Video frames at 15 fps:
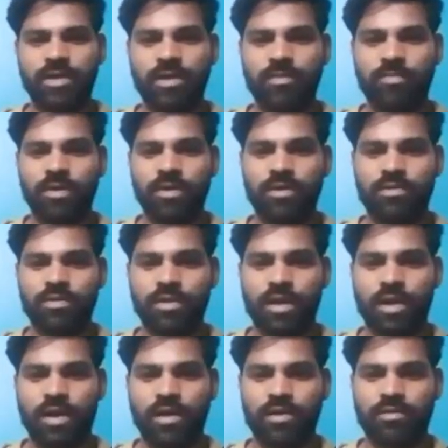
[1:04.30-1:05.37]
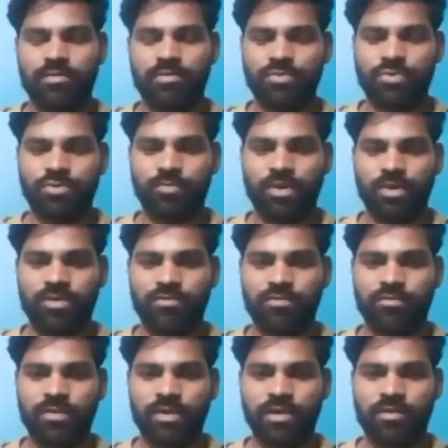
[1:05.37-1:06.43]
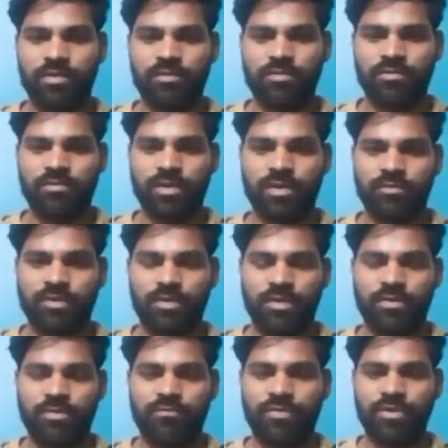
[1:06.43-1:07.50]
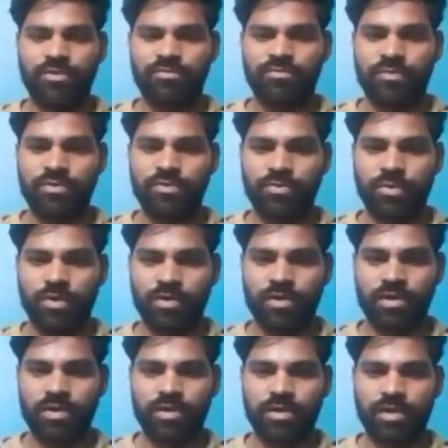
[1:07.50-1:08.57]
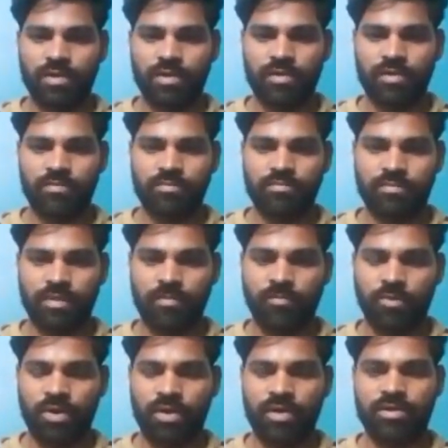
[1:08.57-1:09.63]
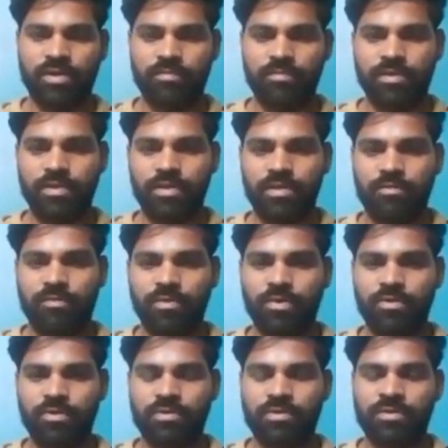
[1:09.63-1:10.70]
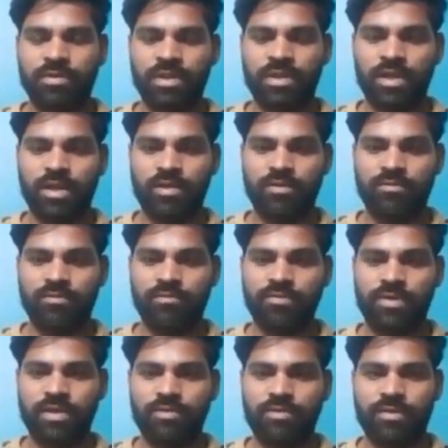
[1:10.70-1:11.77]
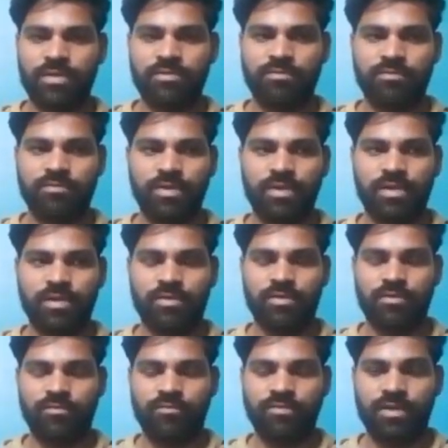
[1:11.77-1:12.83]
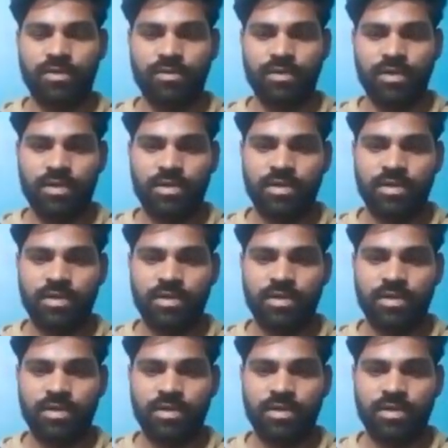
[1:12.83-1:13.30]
boilers are those boilers where we do not need a boiler drum, because there we heat